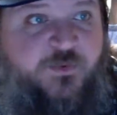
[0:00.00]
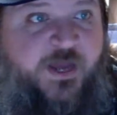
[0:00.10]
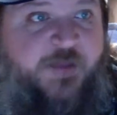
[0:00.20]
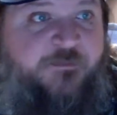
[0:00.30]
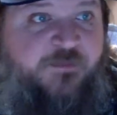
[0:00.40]

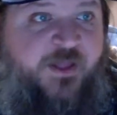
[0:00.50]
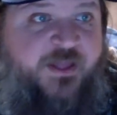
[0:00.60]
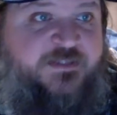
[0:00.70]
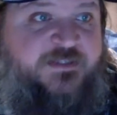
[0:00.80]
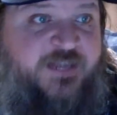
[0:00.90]
What
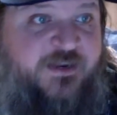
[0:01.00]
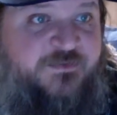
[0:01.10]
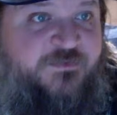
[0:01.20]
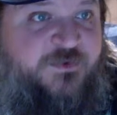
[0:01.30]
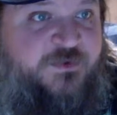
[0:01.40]
center
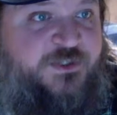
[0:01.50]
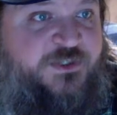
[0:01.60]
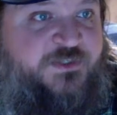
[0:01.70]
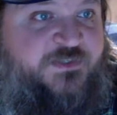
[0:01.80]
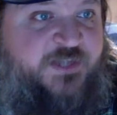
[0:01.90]
would I play
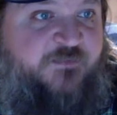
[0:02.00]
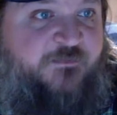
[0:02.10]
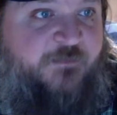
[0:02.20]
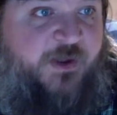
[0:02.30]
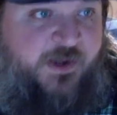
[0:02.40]
instead of
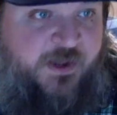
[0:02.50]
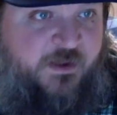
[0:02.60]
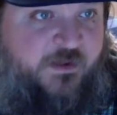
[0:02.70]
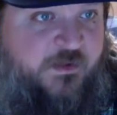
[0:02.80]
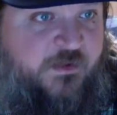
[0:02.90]
Vooch to
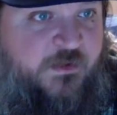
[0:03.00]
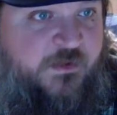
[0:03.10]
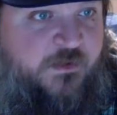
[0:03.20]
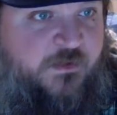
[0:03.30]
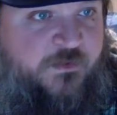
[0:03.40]
save
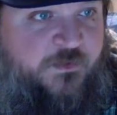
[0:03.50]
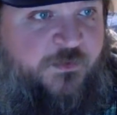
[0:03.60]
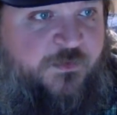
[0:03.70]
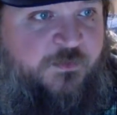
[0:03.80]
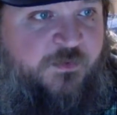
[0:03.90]
money?
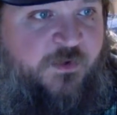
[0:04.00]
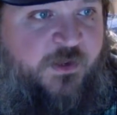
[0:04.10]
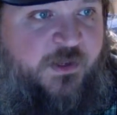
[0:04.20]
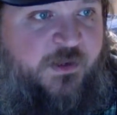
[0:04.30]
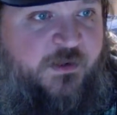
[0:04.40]

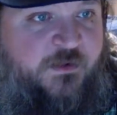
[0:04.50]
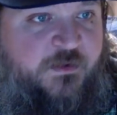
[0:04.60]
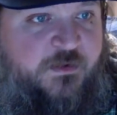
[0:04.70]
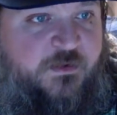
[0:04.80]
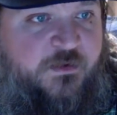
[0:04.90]
Ooh, boy.